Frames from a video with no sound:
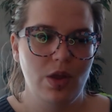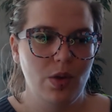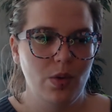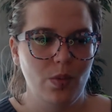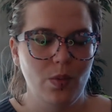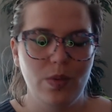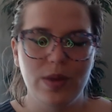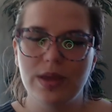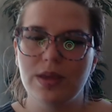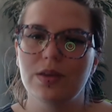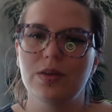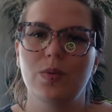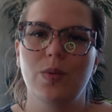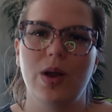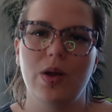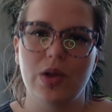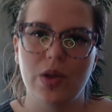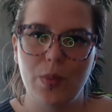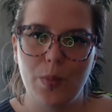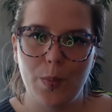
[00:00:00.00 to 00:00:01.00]
Wicked
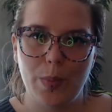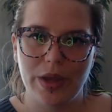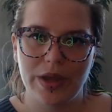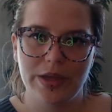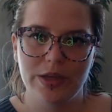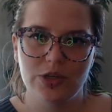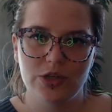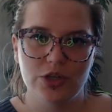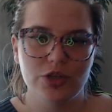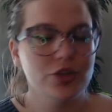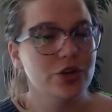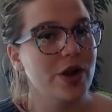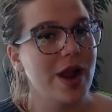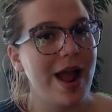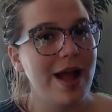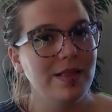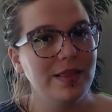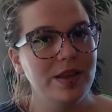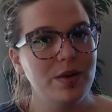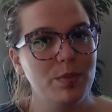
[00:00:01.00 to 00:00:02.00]
Welcome by Ginger
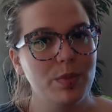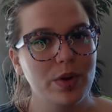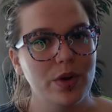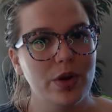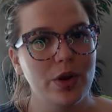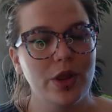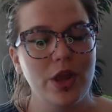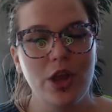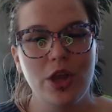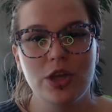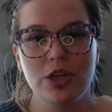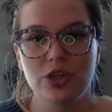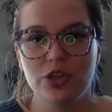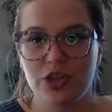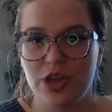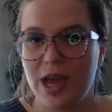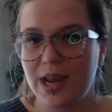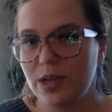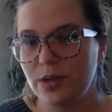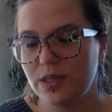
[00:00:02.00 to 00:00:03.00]
Ellenberg,
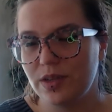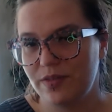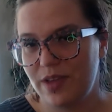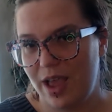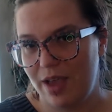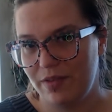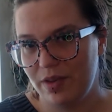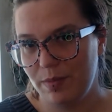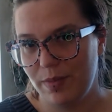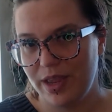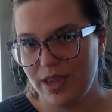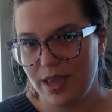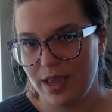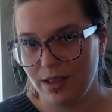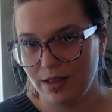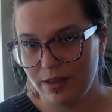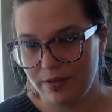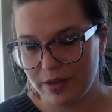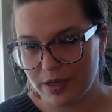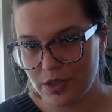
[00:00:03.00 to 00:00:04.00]
Shadows of Heaven by
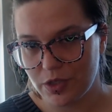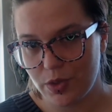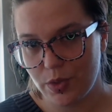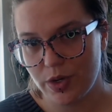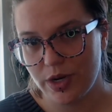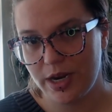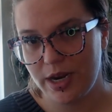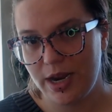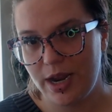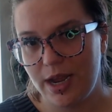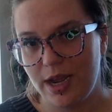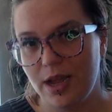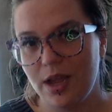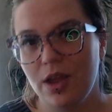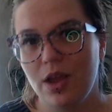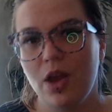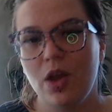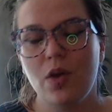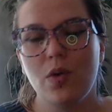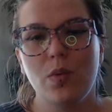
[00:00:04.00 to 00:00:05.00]
Kaylee Victoria,
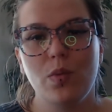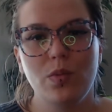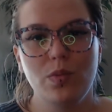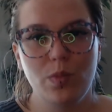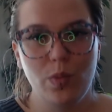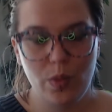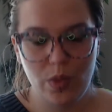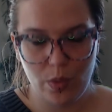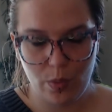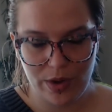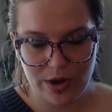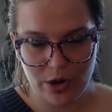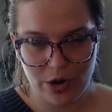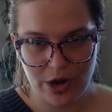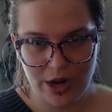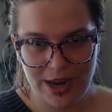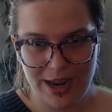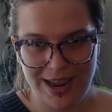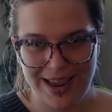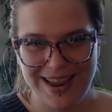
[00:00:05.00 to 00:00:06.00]
The Wicker
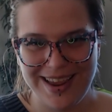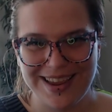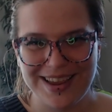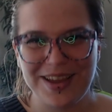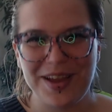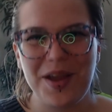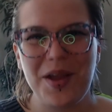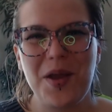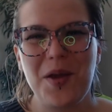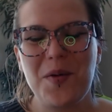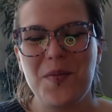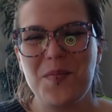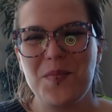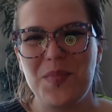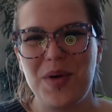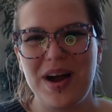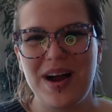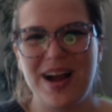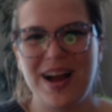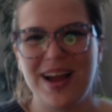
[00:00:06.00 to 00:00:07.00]
King
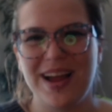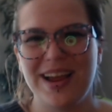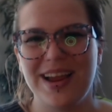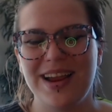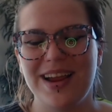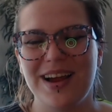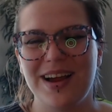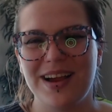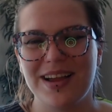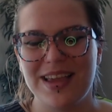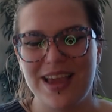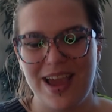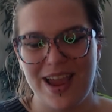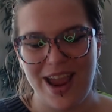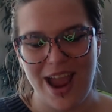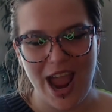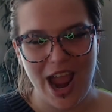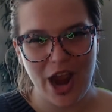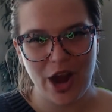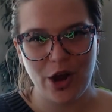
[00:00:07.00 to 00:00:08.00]
by
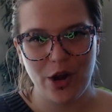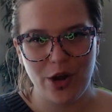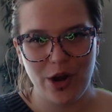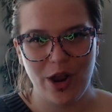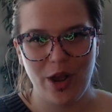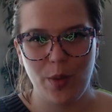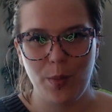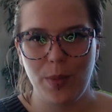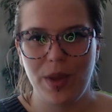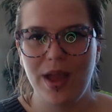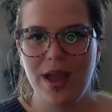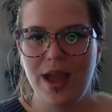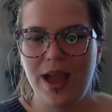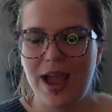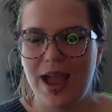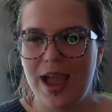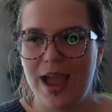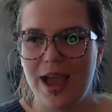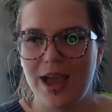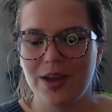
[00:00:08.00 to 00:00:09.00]
Ankrum,
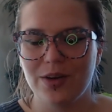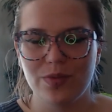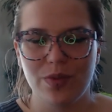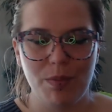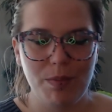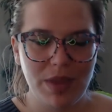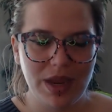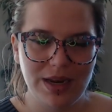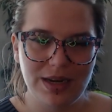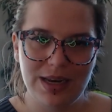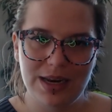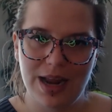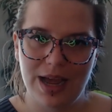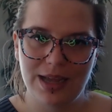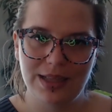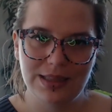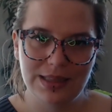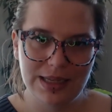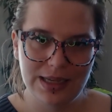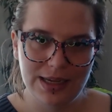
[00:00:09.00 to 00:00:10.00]
and Remaining
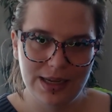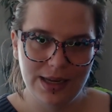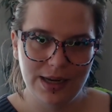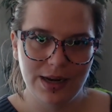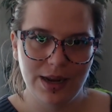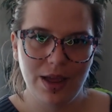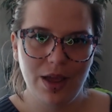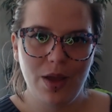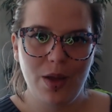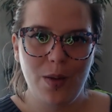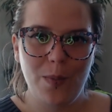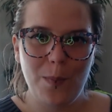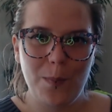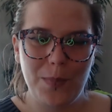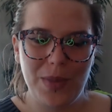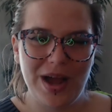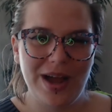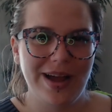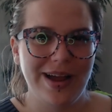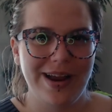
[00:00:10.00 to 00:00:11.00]
Eileen
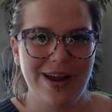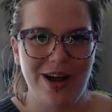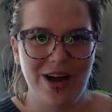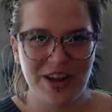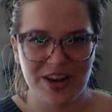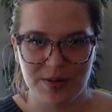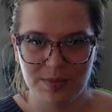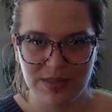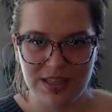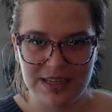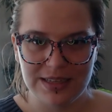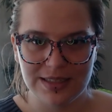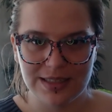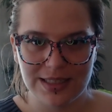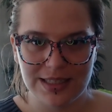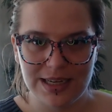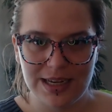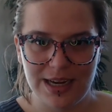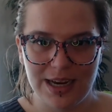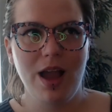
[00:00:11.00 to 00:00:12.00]
by Autumn
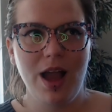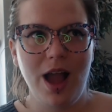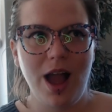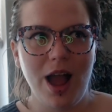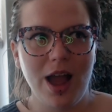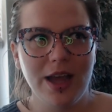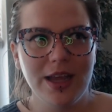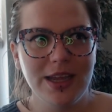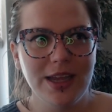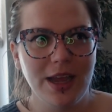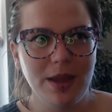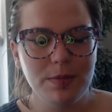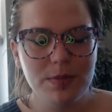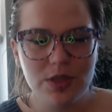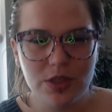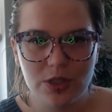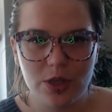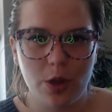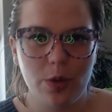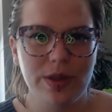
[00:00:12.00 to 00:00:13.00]
Lindsay. I am
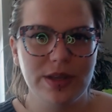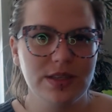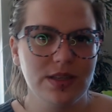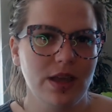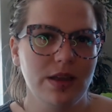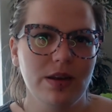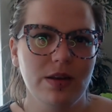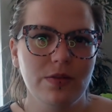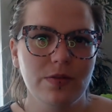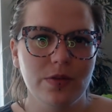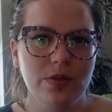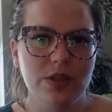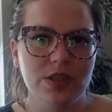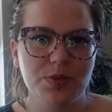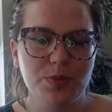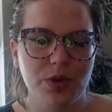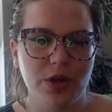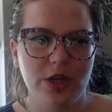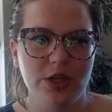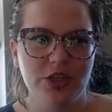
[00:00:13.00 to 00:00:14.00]
so excited for this
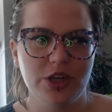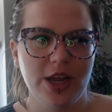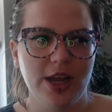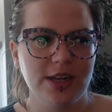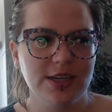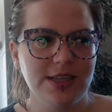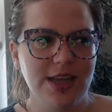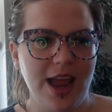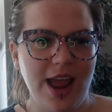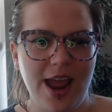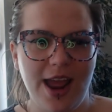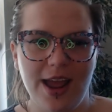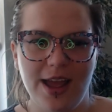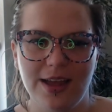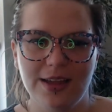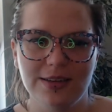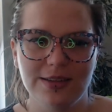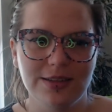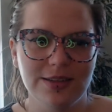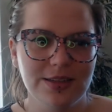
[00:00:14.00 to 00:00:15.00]
project,
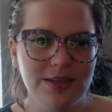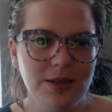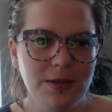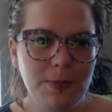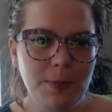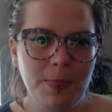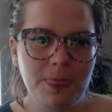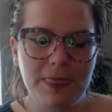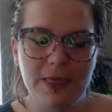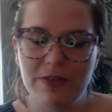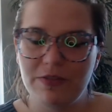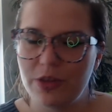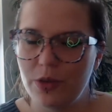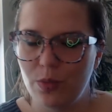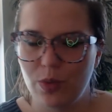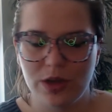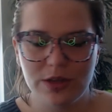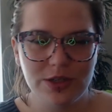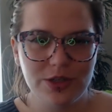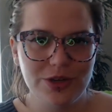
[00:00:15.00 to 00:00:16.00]
and if you
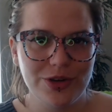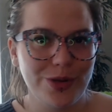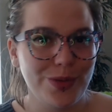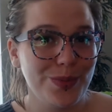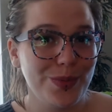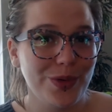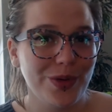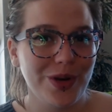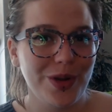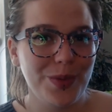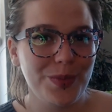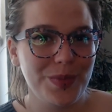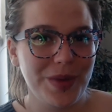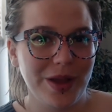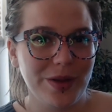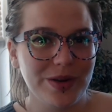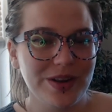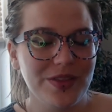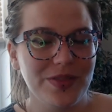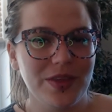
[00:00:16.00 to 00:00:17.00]
want to know more
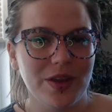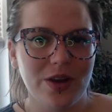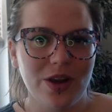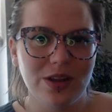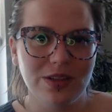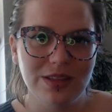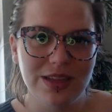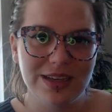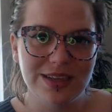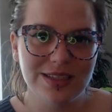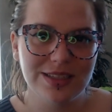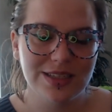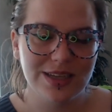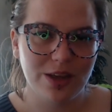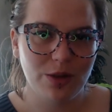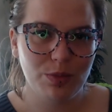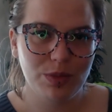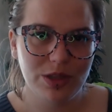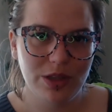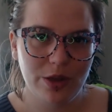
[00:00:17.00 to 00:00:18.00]
about it, there are links down
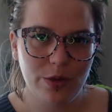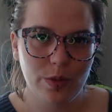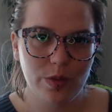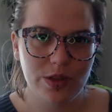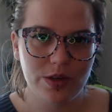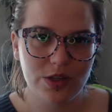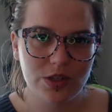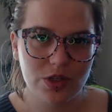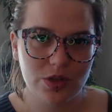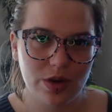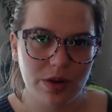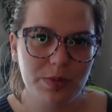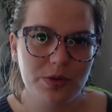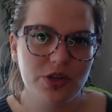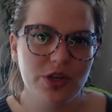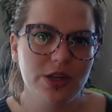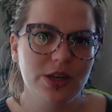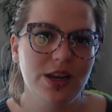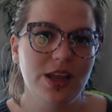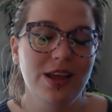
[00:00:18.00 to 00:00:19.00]
below in the description.
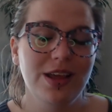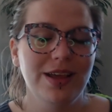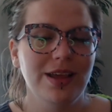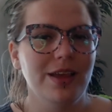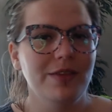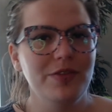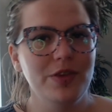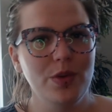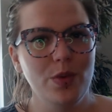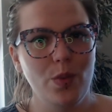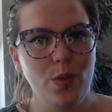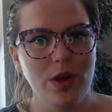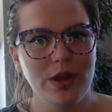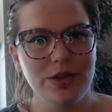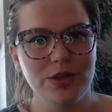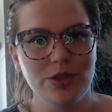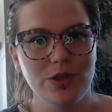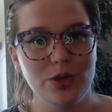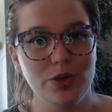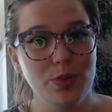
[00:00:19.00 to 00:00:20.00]
If you want
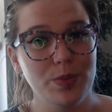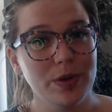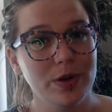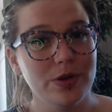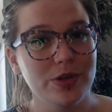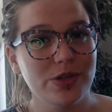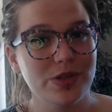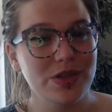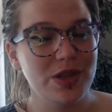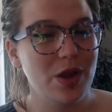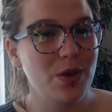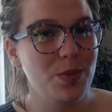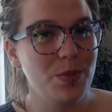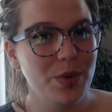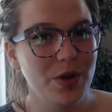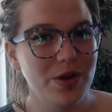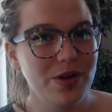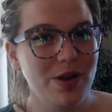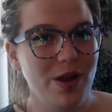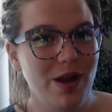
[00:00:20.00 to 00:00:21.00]
to purchase a
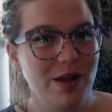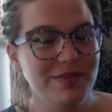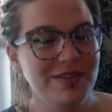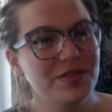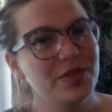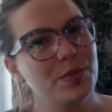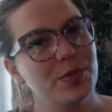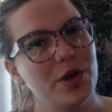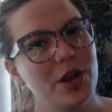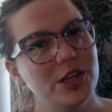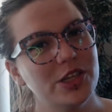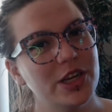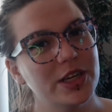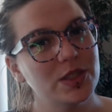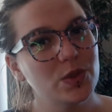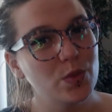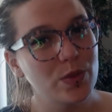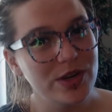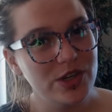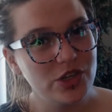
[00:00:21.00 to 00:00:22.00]
book off of the project's
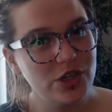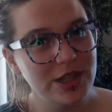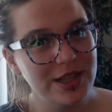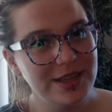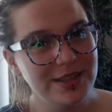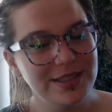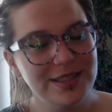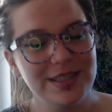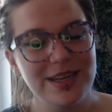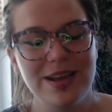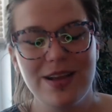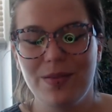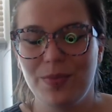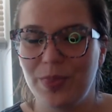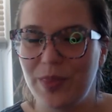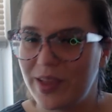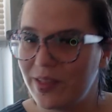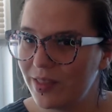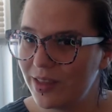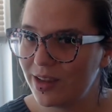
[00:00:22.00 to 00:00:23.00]
wish list,
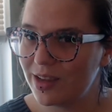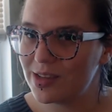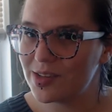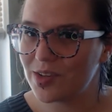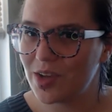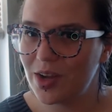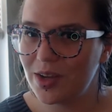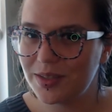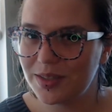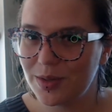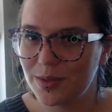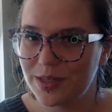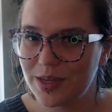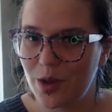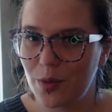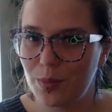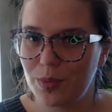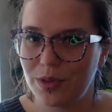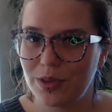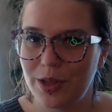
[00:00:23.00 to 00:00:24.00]
that link is also
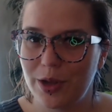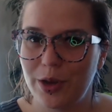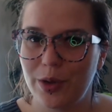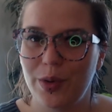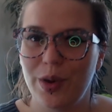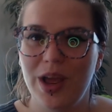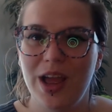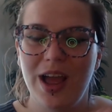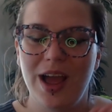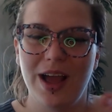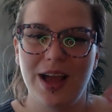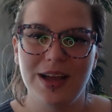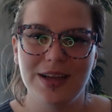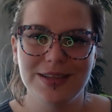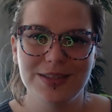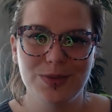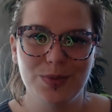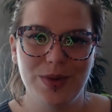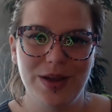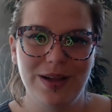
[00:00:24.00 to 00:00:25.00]
down below,
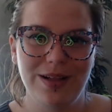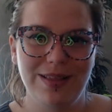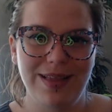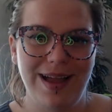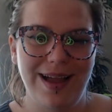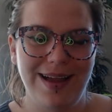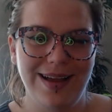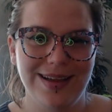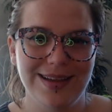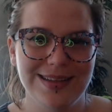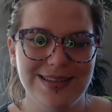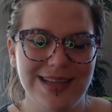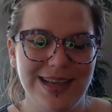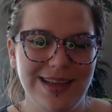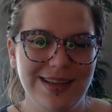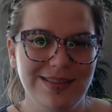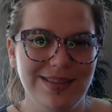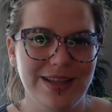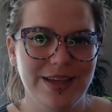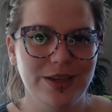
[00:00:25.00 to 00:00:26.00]
as well as a
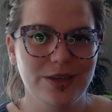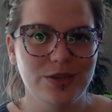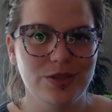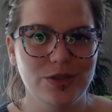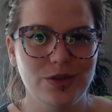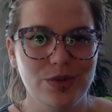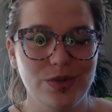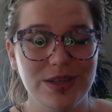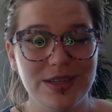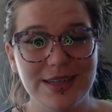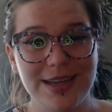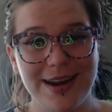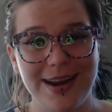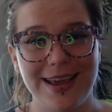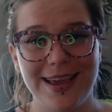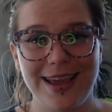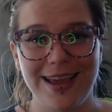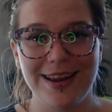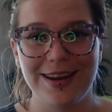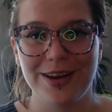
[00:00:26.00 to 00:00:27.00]
link to the
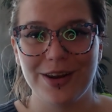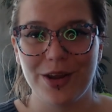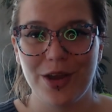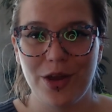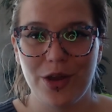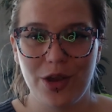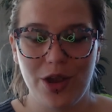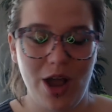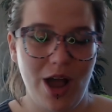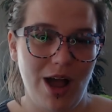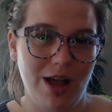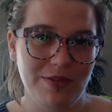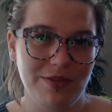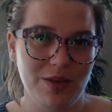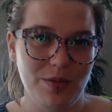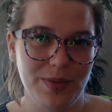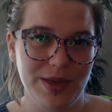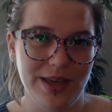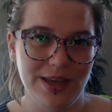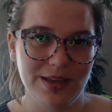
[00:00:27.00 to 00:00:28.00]
dedicated Ko-fi
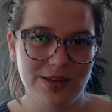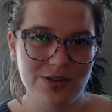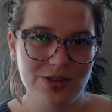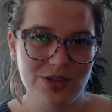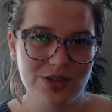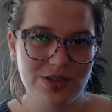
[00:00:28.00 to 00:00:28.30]
page.